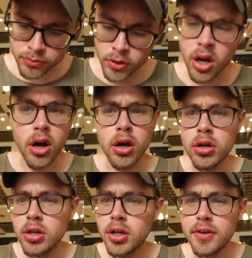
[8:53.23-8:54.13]
Oh,
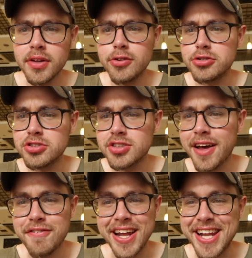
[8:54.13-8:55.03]
these are just
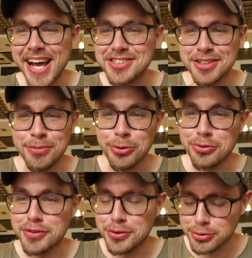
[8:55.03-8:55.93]
fantastic bowls
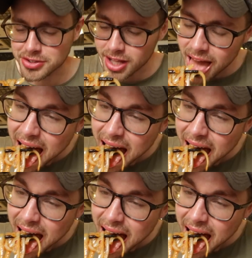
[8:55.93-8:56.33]
of noodles.